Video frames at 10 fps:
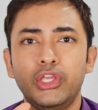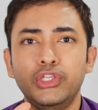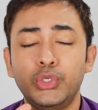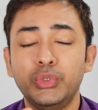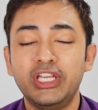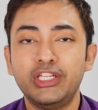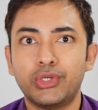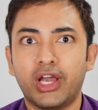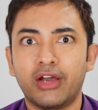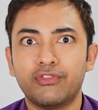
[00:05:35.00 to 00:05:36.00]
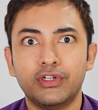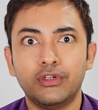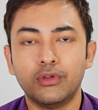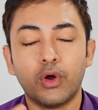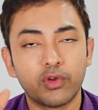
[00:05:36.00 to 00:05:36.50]
you need to have a
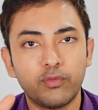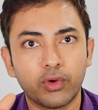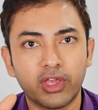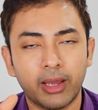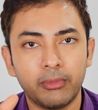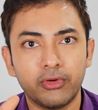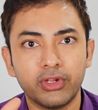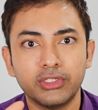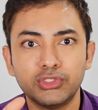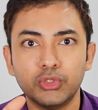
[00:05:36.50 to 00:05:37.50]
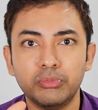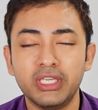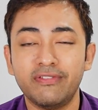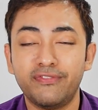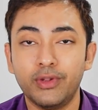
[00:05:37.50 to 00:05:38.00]
lot of vocabulary to
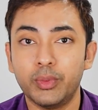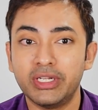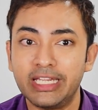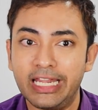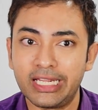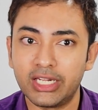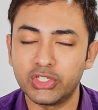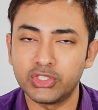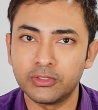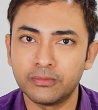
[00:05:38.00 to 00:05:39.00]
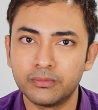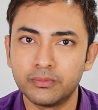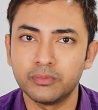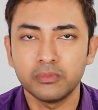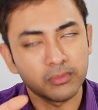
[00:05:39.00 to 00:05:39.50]
be fluent in English.
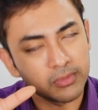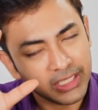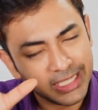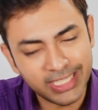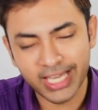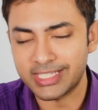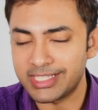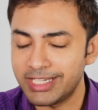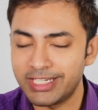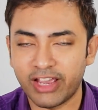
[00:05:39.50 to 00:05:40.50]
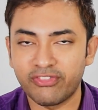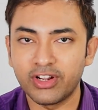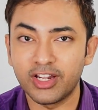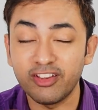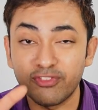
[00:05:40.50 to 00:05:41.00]
Yes,
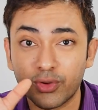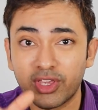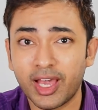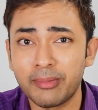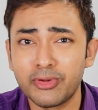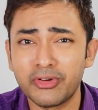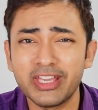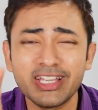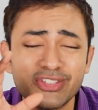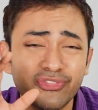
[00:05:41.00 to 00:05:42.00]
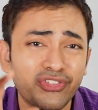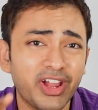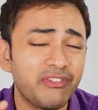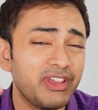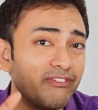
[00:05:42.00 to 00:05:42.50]
definitely, vocabulary is
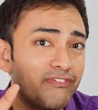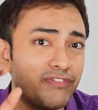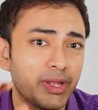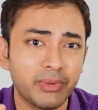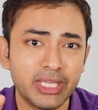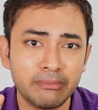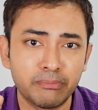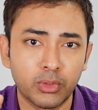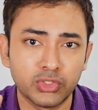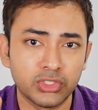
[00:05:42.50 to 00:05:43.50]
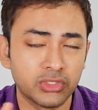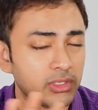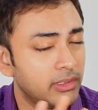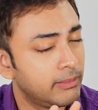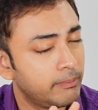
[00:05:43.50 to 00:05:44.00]
very, very important.
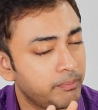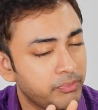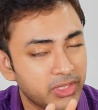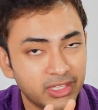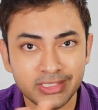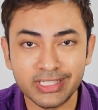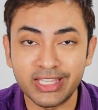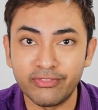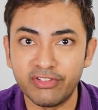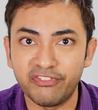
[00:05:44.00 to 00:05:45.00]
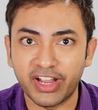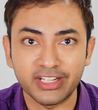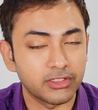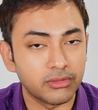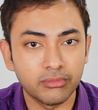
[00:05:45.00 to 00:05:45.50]
It's a given
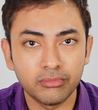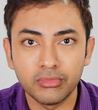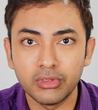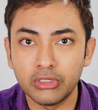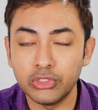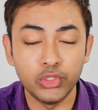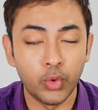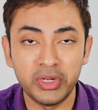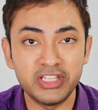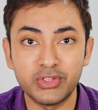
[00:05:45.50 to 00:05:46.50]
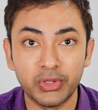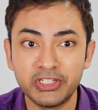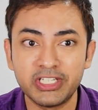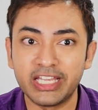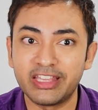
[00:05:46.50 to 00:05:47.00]
fact. Nobody's going to
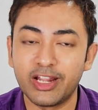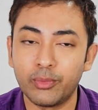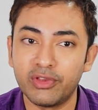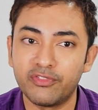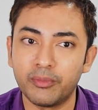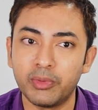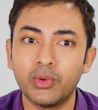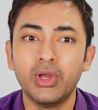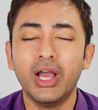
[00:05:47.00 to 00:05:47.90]
take that away from you.